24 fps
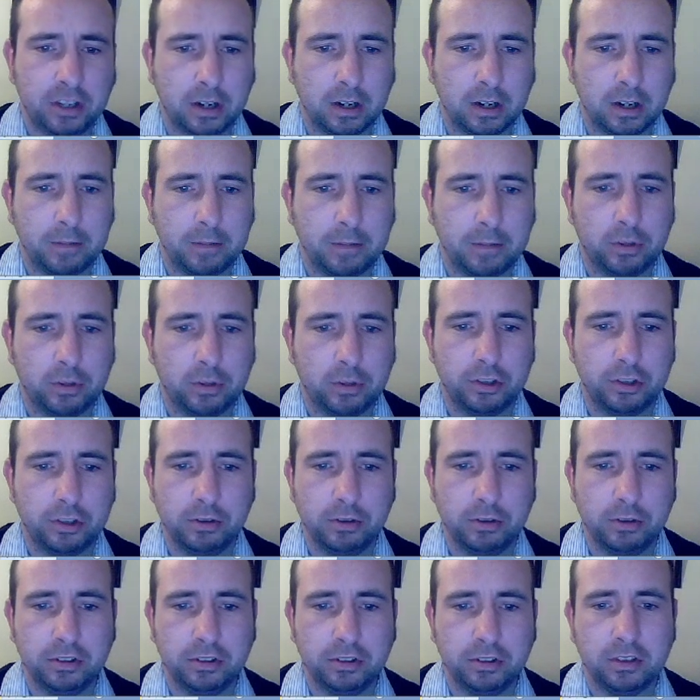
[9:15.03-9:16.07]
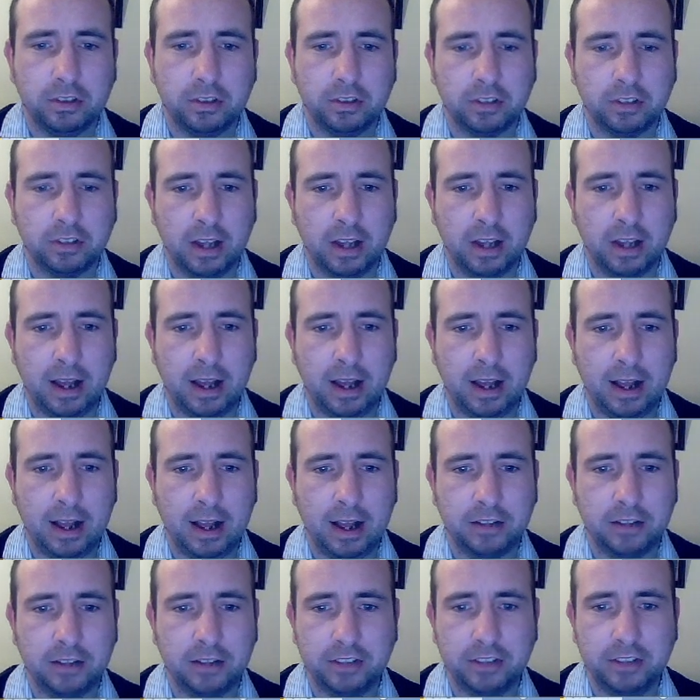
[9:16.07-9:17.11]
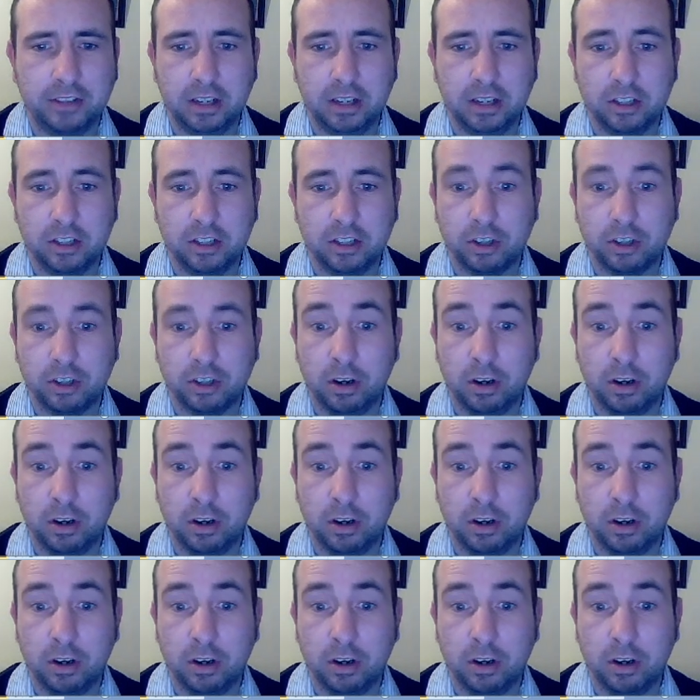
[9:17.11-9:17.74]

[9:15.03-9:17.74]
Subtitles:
produces a signature